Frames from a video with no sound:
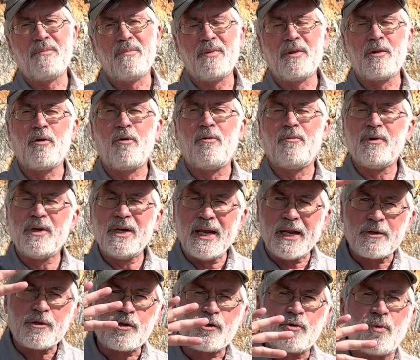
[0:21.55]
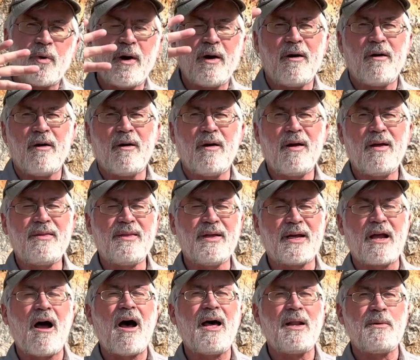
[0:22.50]
little niche where the
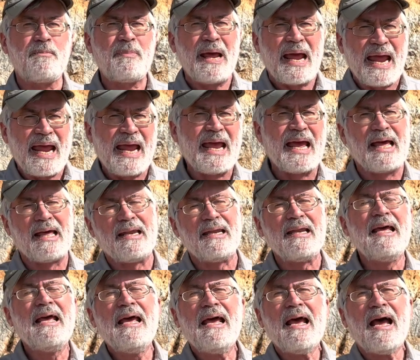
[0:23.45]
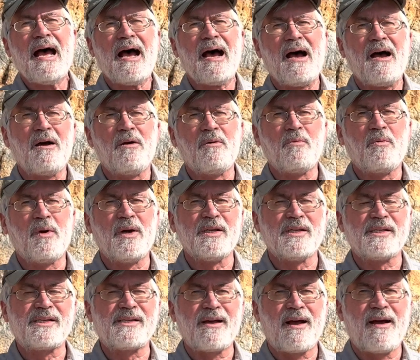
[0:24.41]
god Pan
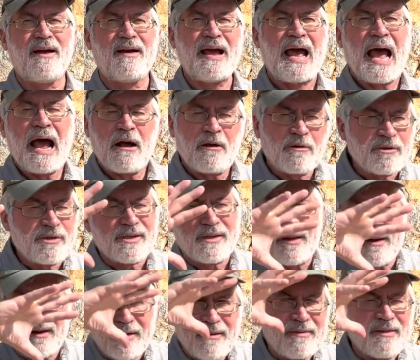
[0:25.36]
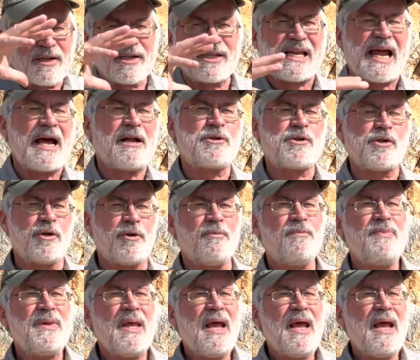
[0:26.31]
was housed, the statue.